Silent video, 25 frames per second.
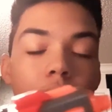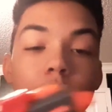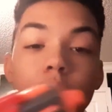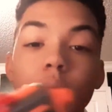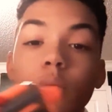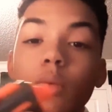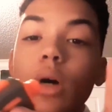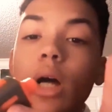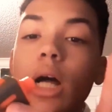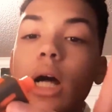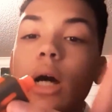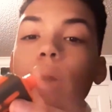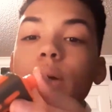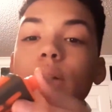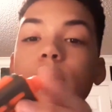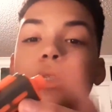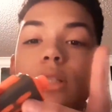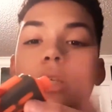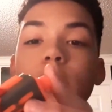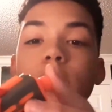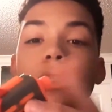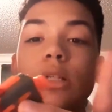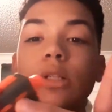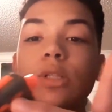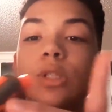Wow, it's
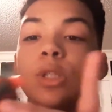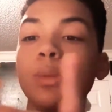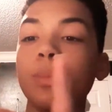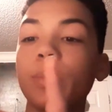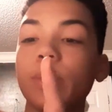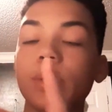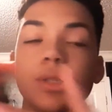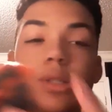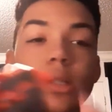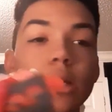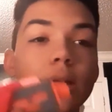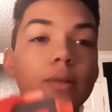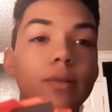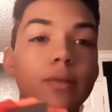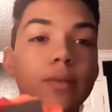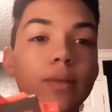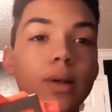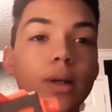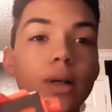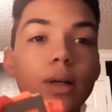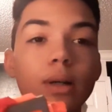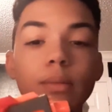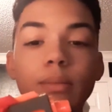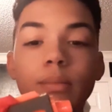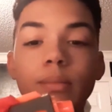a super stiff.
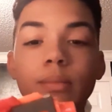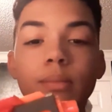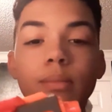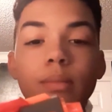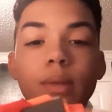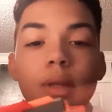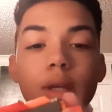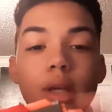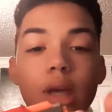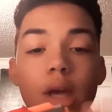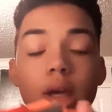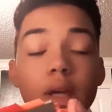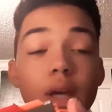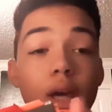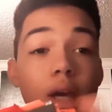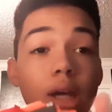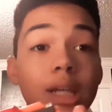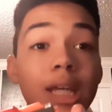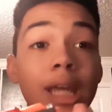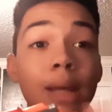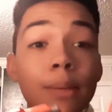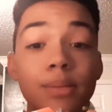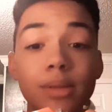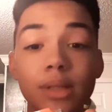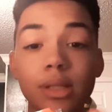It
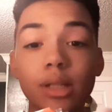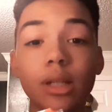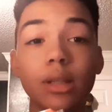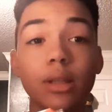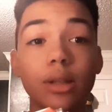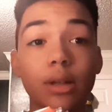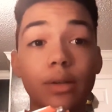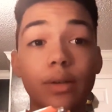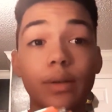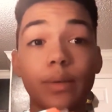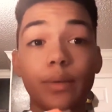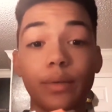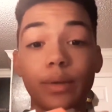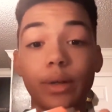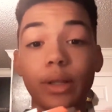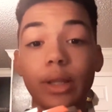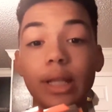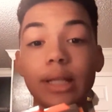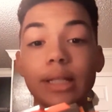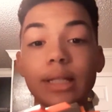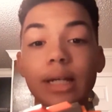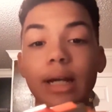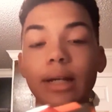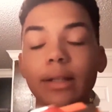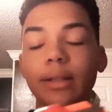keeps it in there
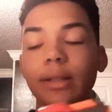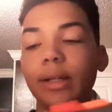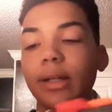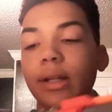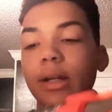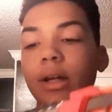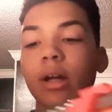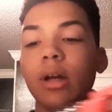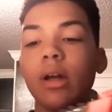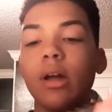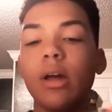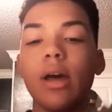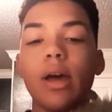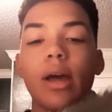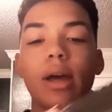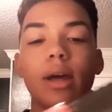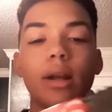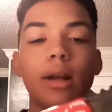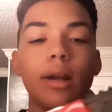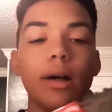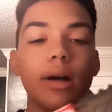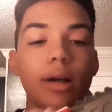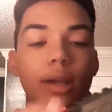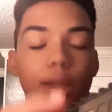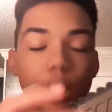really tightly,
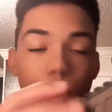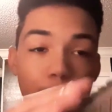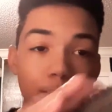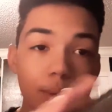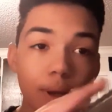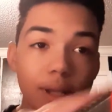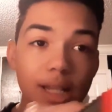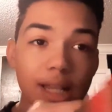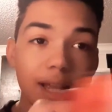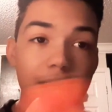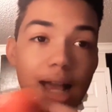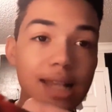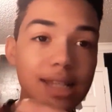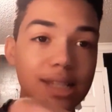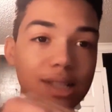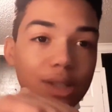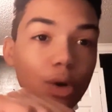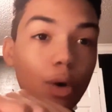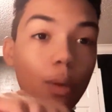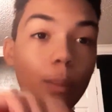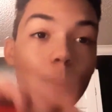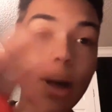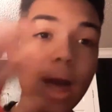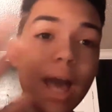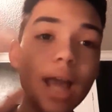and it has a
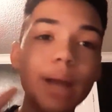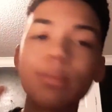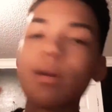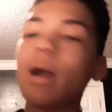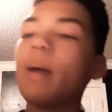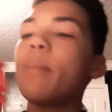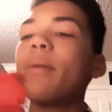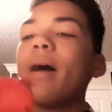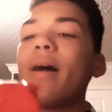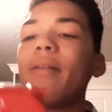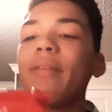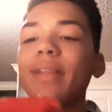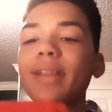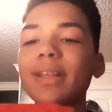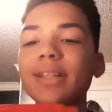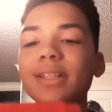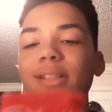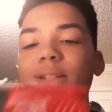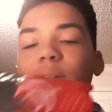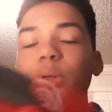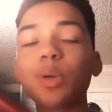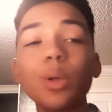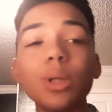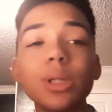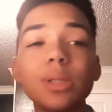little back prime. I think this is
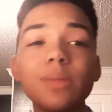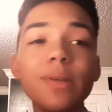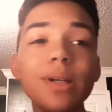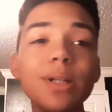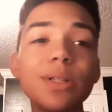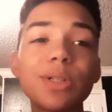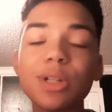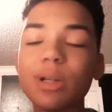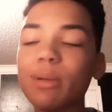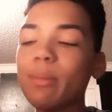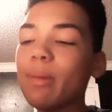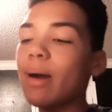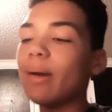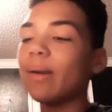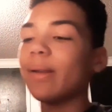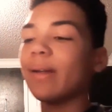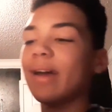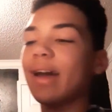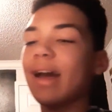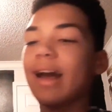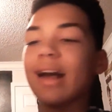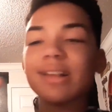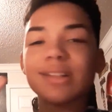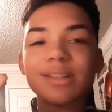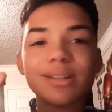the coolest feature about it.
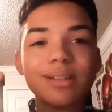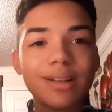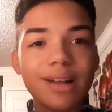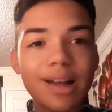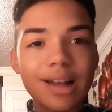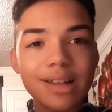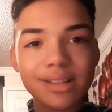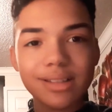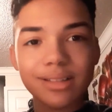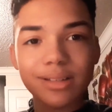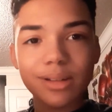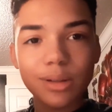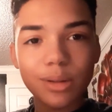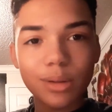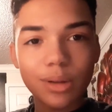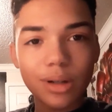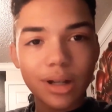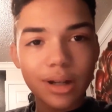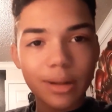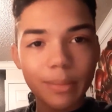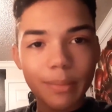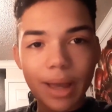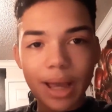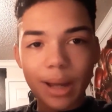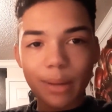It has a
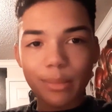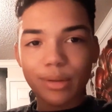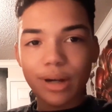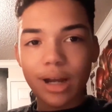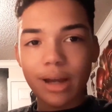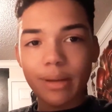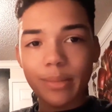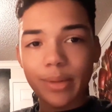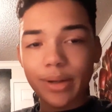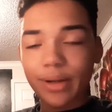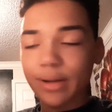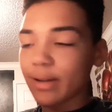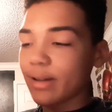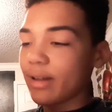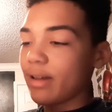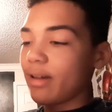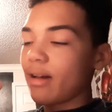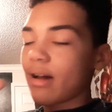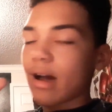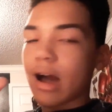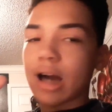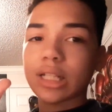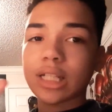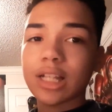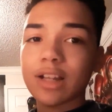little back prime here.
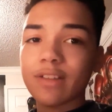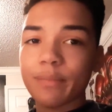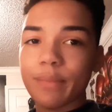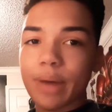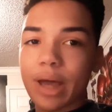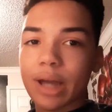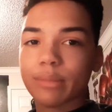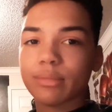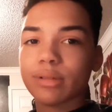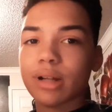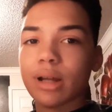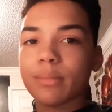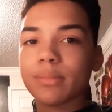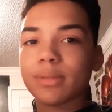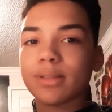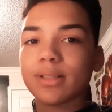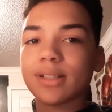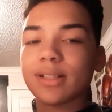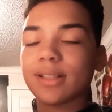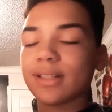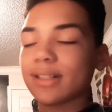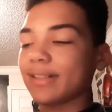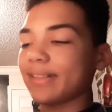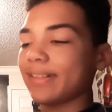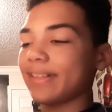I love back primes
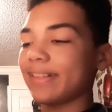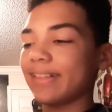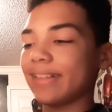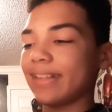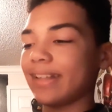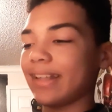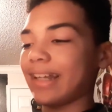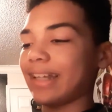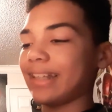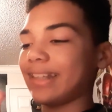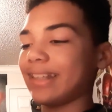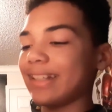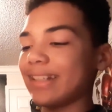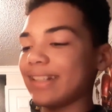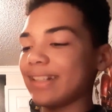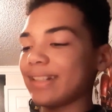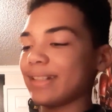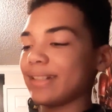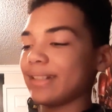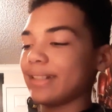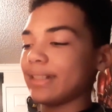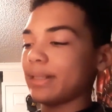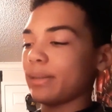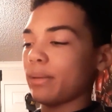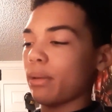just like this.
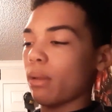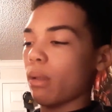It